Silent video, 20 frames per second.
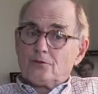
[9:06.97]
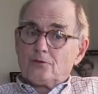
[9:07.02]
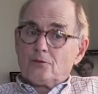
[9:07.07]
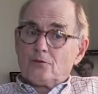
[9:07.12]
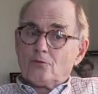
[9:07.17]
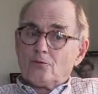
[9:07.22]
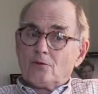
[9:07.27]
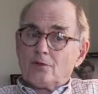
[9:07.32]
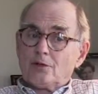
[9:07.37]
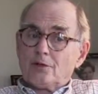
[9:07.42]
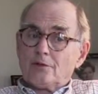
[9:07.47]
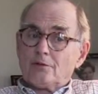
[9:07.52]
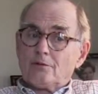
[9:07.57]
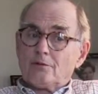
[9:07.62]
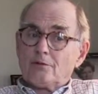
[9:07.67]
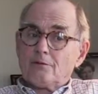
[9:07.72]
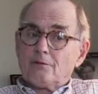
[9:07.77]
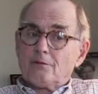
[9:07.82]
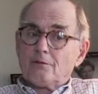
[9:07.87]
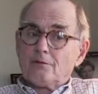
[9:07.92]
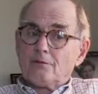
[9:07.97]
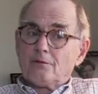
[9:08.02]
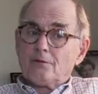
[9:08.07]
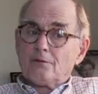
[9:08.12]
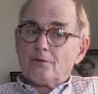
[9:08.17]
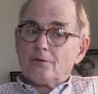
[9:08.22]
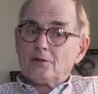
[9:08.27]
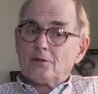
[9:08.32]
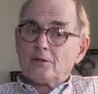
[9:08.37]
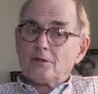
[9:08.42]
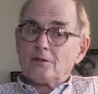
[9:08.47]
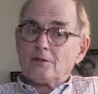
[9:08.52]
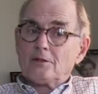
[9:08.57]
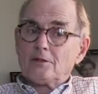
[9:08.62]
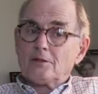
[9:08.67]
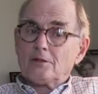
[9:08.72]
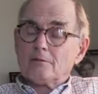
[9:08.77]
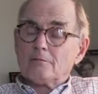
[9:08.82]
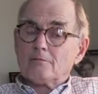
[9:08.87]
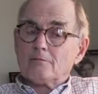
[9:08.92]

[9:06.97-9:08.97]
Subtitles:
join the